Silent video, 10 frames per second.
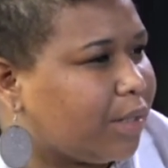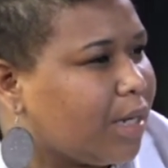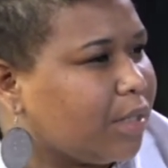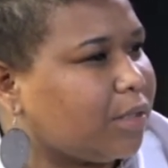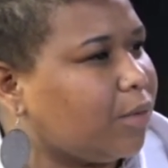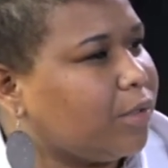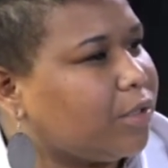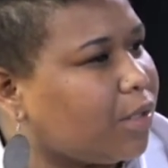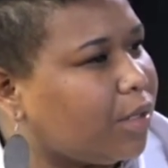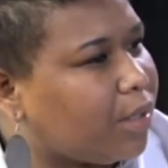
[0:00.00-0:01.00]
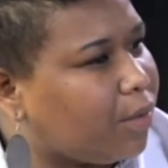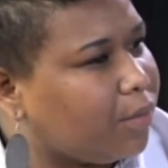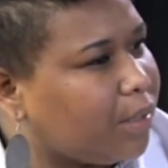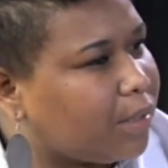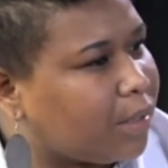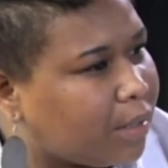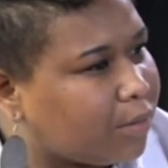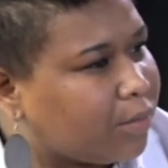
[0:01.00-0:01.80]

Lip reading: So it's not only clothes,